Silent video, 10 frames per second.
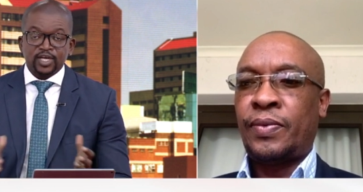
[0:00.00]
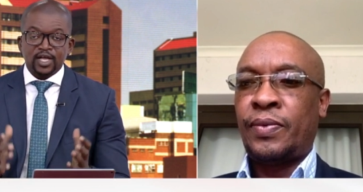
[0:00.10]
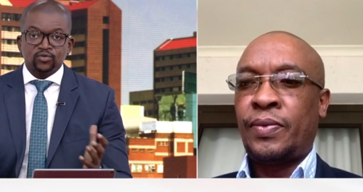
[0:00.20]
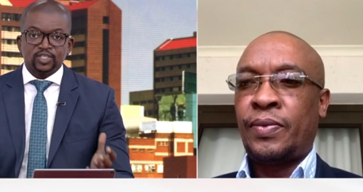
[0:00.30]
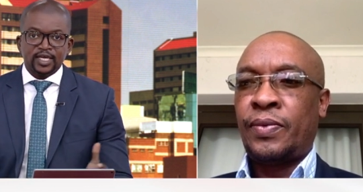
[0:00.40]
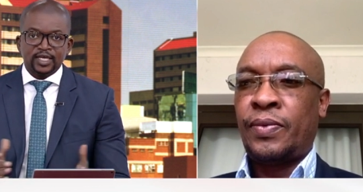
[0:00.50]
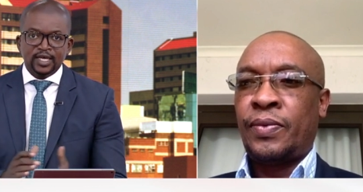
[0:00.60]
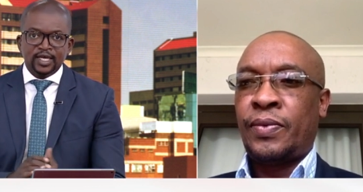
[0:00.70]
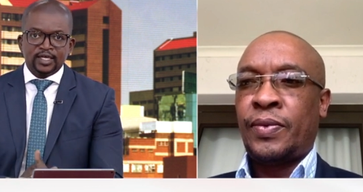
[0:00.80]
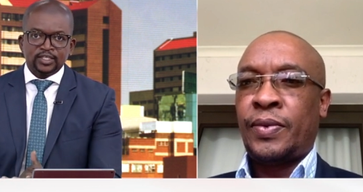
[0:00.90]
Speaker 1: Gauteng
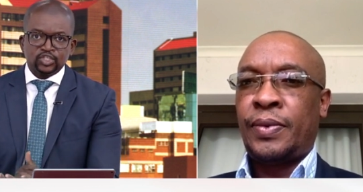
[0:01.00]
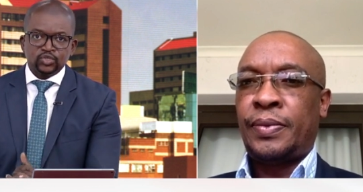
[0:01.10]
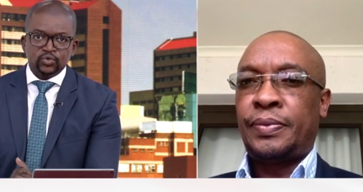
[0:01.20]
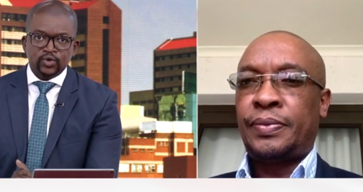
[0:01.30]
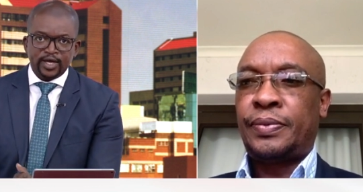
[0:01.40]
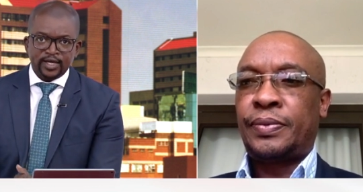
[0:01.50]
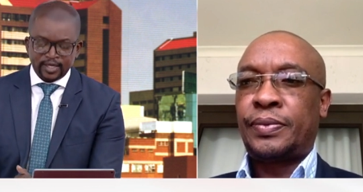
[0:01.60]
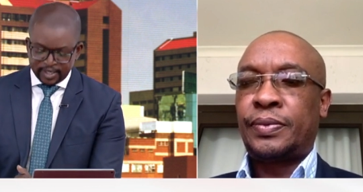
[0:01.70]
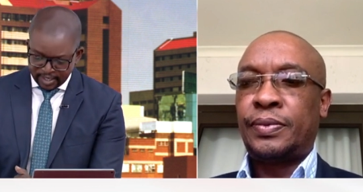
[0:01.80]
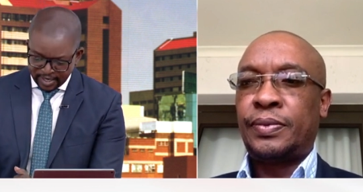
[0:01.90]
into a
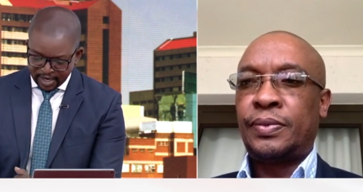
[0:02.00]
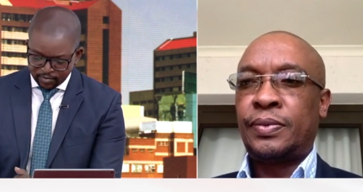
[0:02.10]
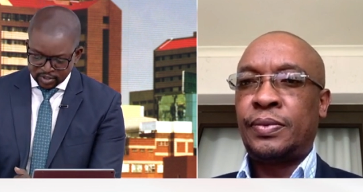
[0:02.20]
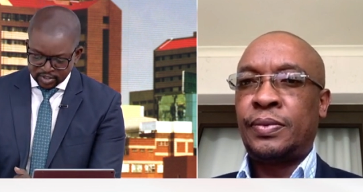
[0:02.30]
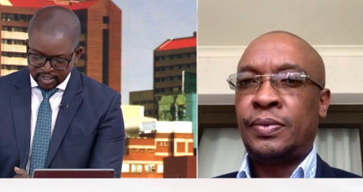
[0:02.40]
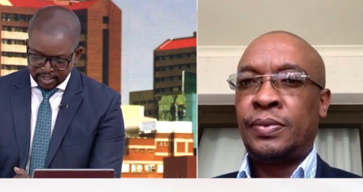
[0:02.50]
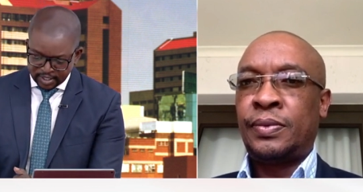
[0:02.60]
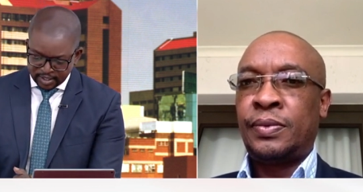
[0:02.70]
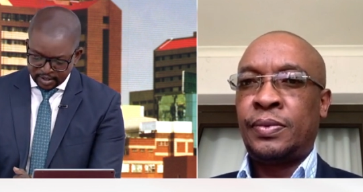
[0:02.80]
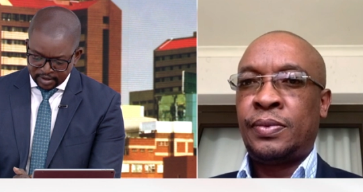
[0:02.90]
cannabis
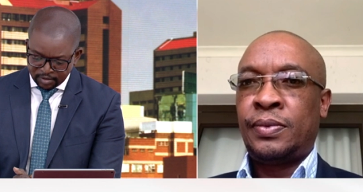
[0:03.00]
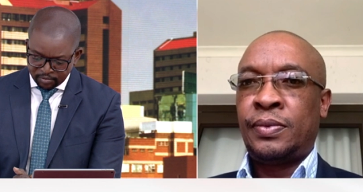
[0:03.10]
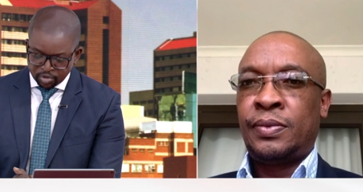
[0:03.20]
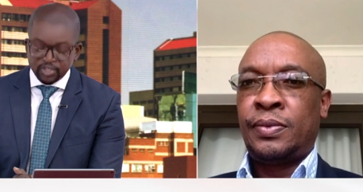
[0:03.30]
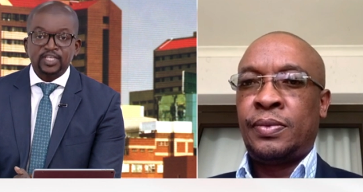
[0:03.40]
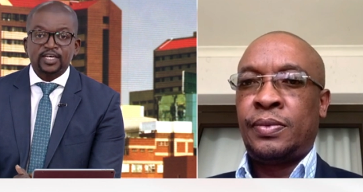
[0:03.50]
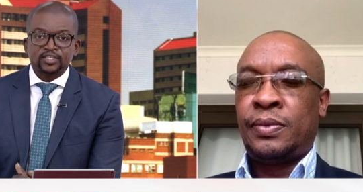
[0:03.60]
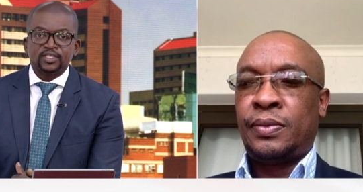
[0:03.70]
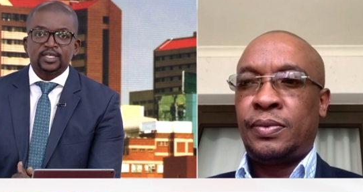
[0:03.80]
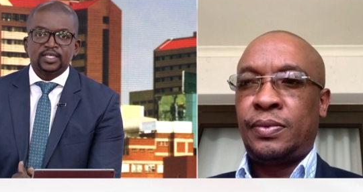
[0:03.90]
uh,
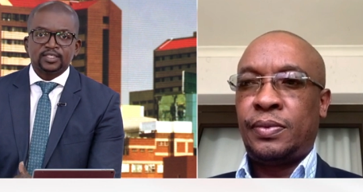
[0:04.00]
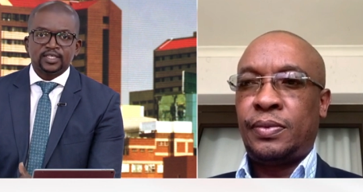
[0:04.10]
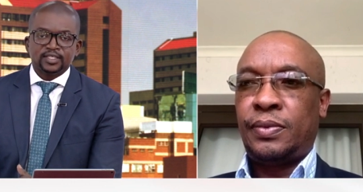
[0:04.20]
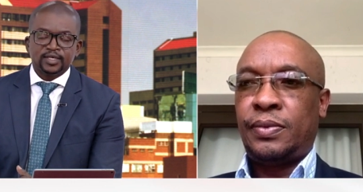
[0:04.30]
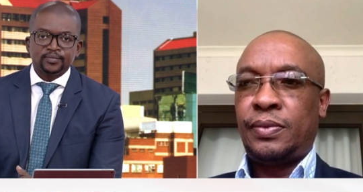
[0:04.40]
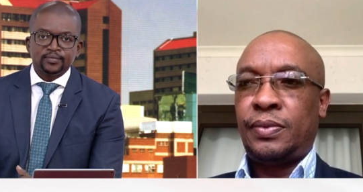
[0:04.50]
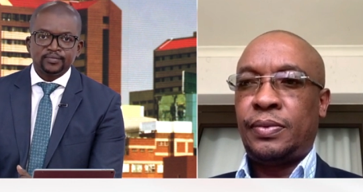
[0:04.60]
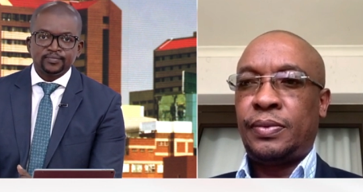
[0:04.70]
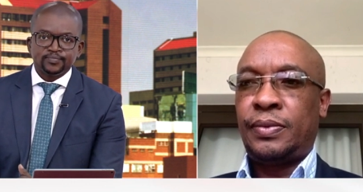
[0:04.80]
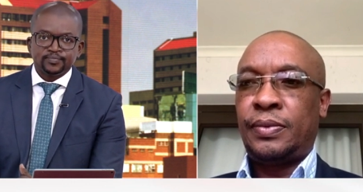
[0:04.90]
production center.
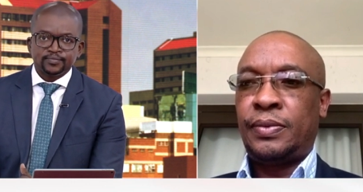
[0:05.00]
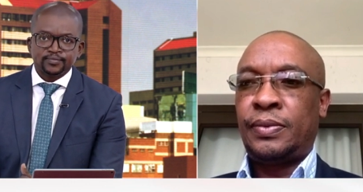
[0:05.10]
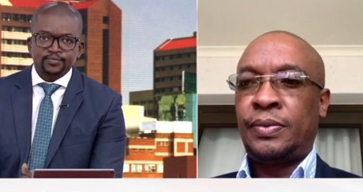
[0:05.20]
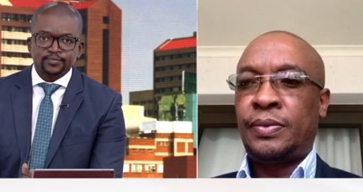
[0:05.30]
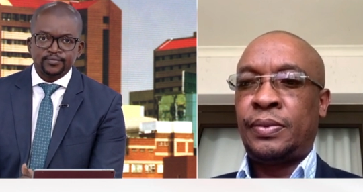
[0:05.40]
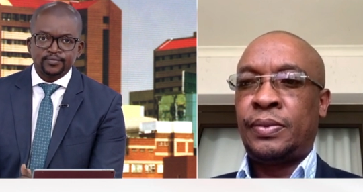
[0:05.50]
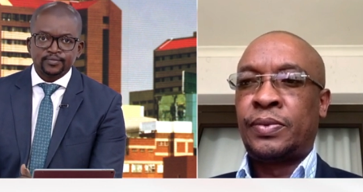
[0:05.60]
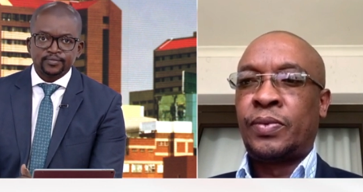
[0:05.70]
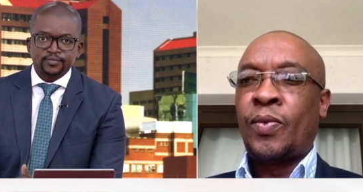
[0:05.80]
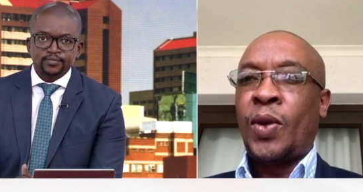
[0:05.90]

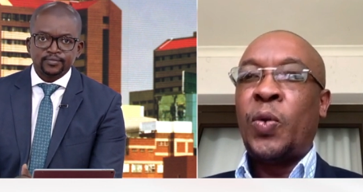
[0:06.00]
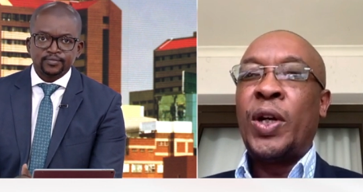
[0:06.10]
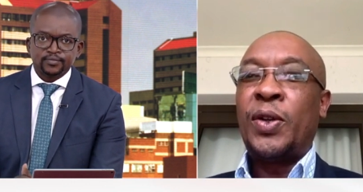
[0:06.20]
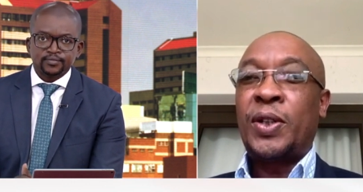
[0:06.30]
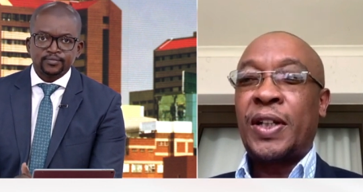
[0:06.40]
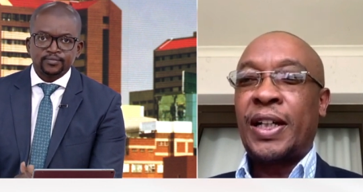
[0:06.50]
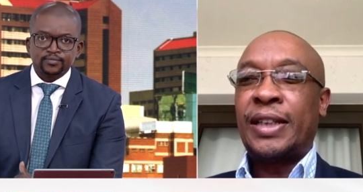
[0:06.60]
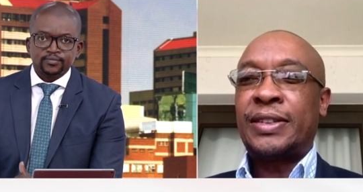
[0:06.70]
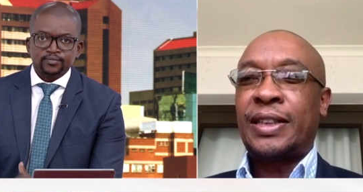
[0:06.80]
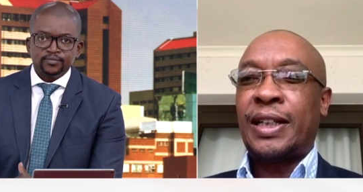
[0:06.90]
Speaker 2: We're looking at uh,
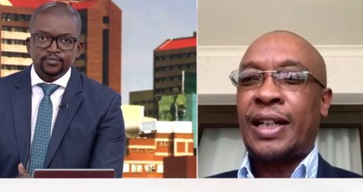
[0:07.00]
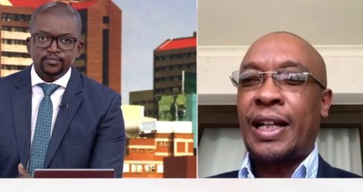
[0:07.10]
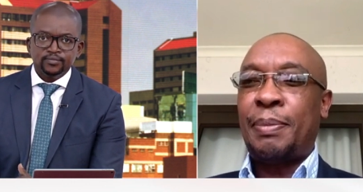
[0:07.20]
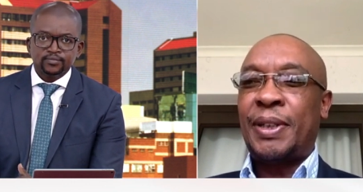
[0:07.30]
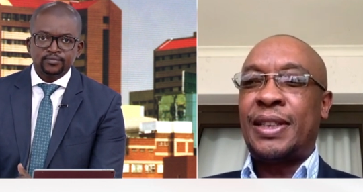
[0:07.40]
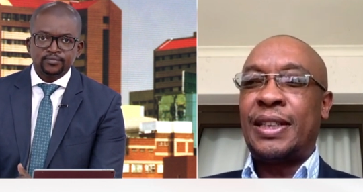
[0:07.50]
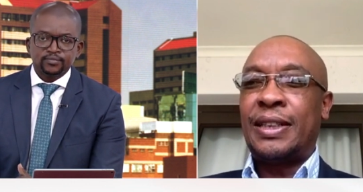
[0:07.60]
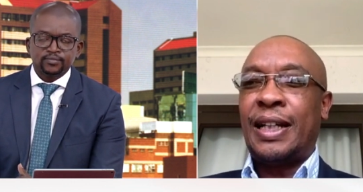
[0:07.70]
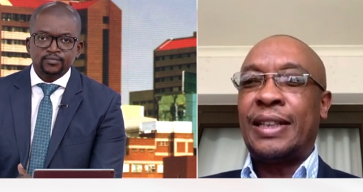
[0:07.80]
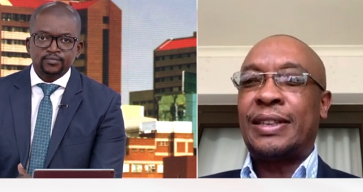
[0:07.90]
cannabis in, as,
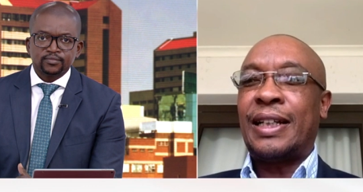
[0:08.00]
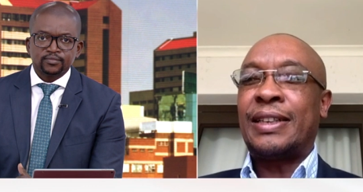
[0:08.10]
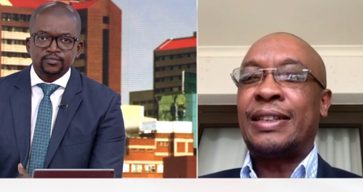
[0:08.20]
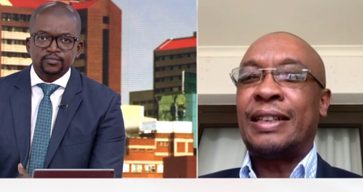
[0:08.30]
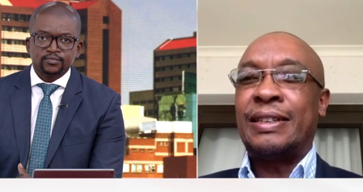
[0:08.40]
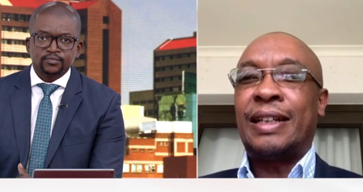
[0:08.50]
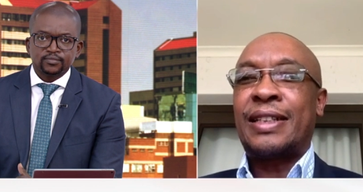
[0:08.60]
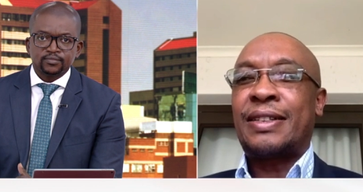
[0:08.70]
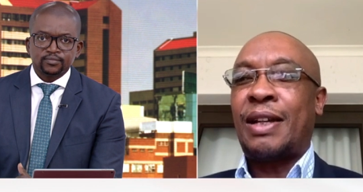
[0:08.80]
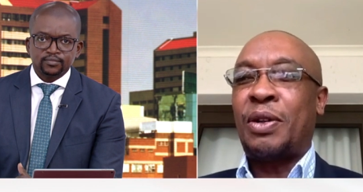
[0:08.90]
as an industrial
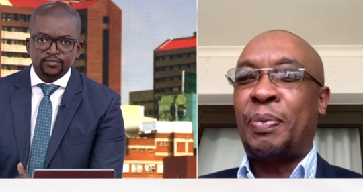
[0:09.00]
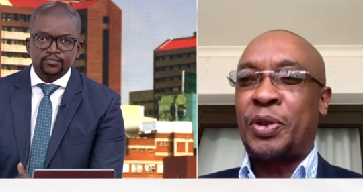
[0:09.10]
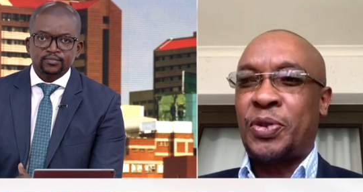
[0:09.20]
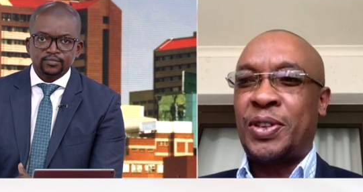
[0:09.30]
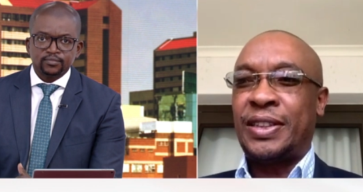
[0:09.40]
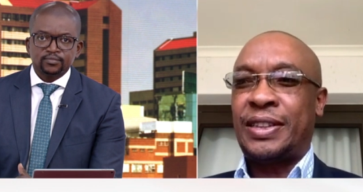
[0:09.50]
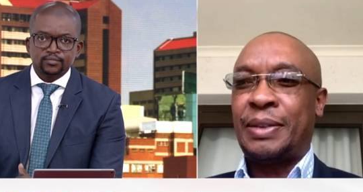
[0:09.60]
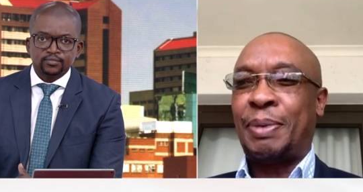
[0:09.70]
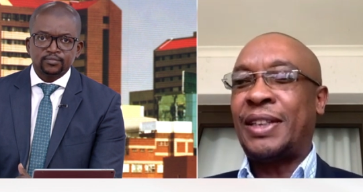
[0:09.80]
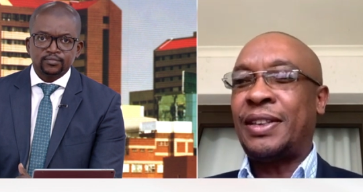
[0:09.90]
opportunity,
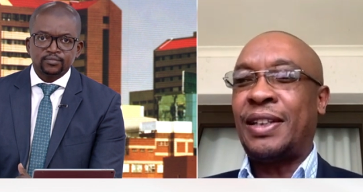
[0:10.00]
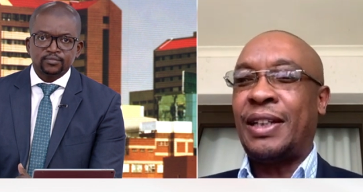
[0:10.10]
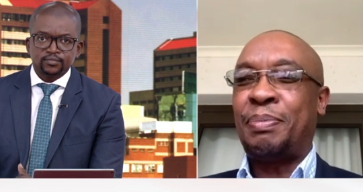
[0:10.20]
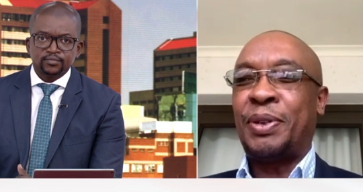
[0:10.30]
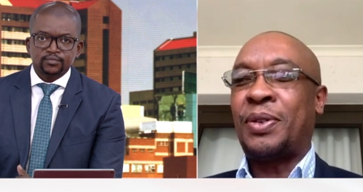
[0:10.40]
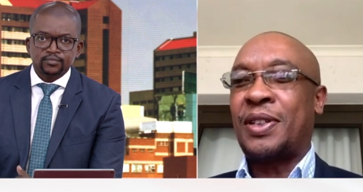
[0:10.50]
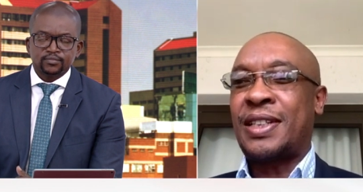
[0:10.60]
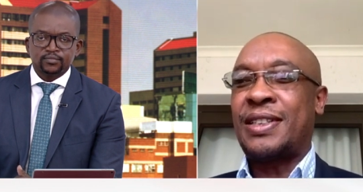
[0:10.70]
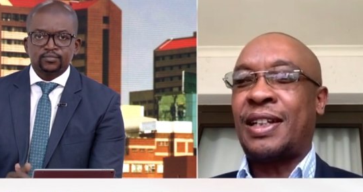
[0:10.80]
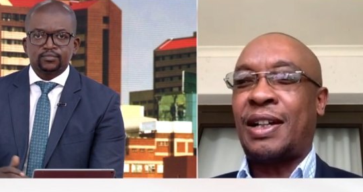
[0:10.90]
particularly because as the
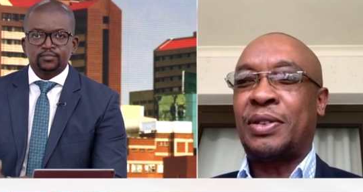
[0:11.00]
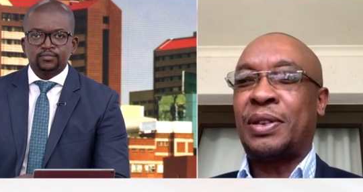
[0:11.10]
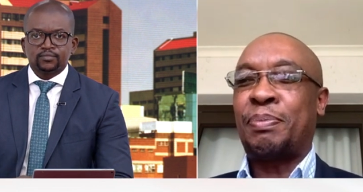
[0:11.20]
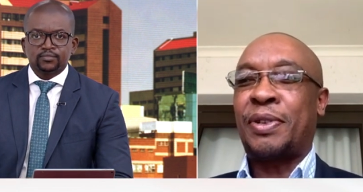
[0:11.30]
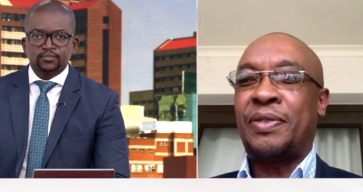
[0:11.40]
Southern province,